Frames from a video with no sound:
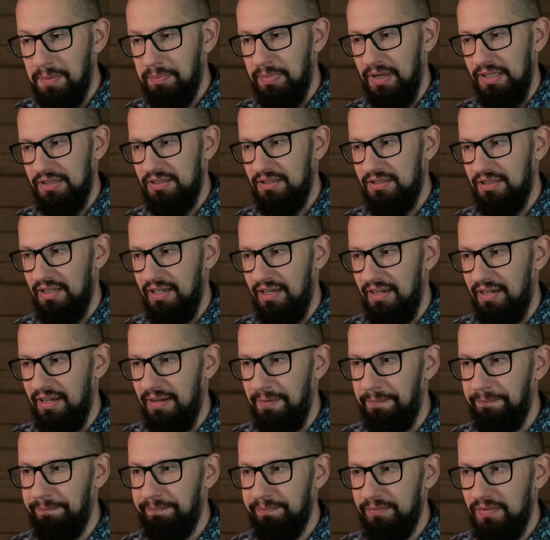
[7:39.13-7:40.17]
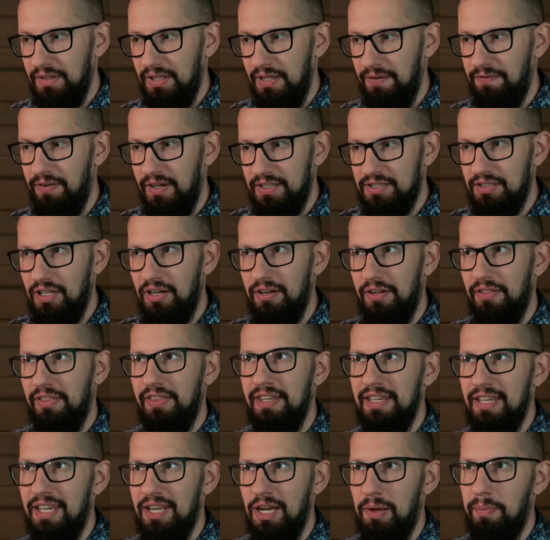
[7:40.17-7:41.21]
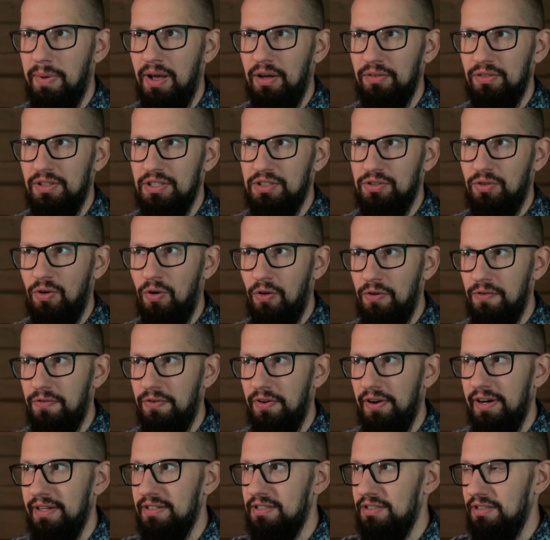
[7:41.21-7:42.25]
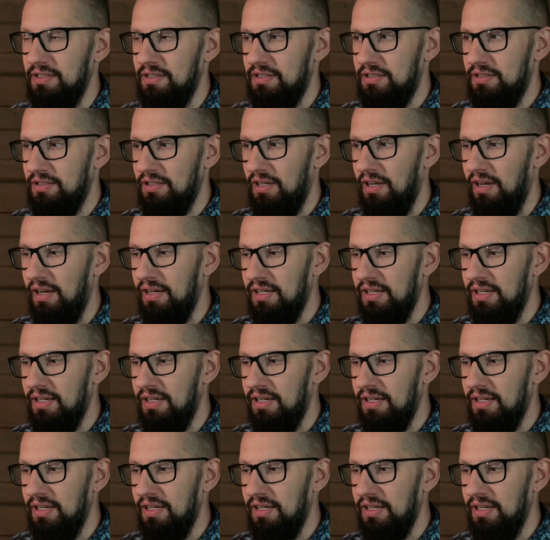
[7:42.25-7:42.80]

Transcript: But if I started thinking about this conference,